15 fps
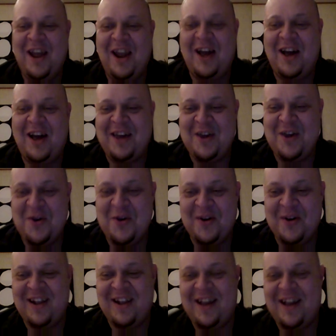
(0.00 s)
lucky you,
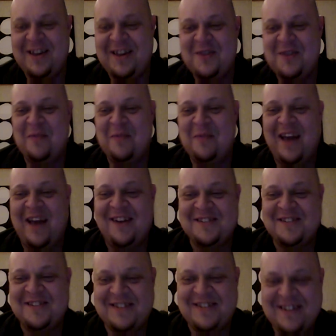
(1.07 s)
lucky you
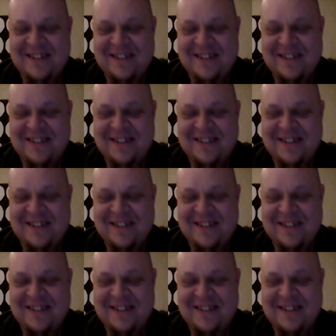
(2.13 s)
players.